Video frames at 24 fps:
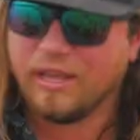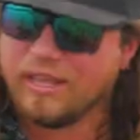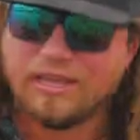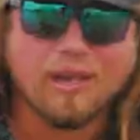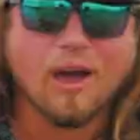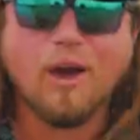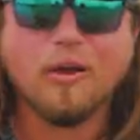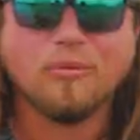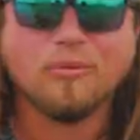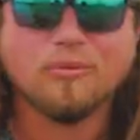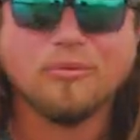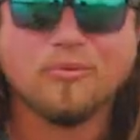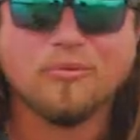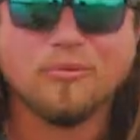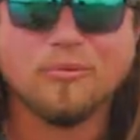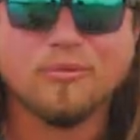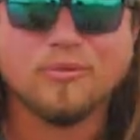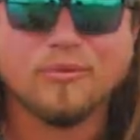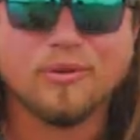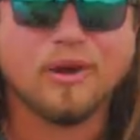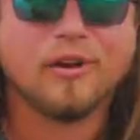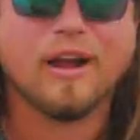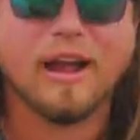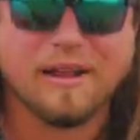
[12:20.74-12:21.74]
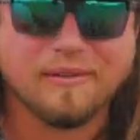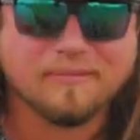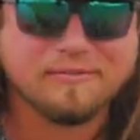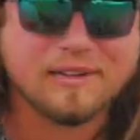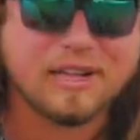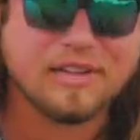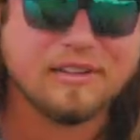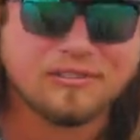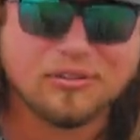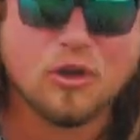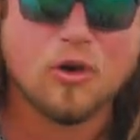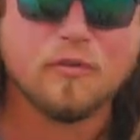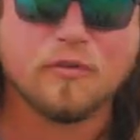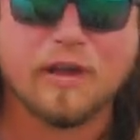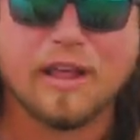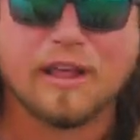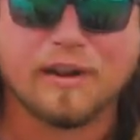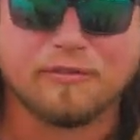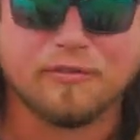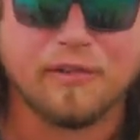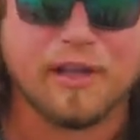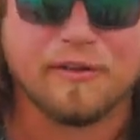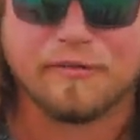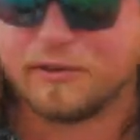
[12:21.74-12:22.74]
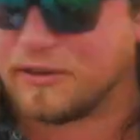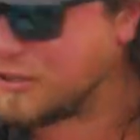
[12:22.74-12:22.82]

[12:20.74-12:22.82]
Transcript: He gone. All right, now let's go over how to fly